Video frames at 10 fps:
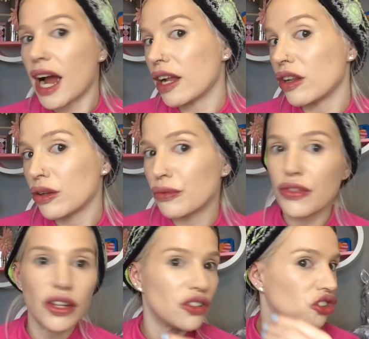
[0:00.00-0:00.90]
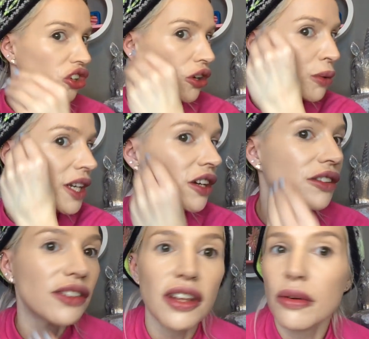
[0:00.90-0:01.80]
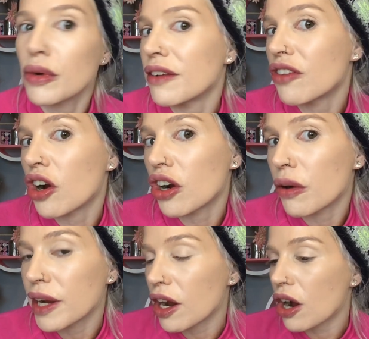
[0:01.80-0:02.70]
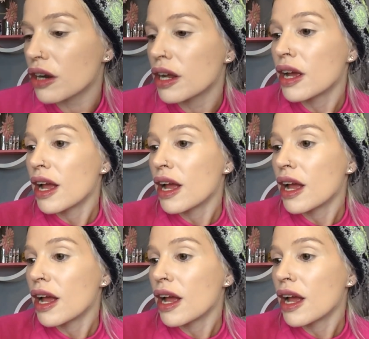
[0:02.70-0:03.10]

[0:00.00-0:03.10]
I love the dewiness that we've got going on.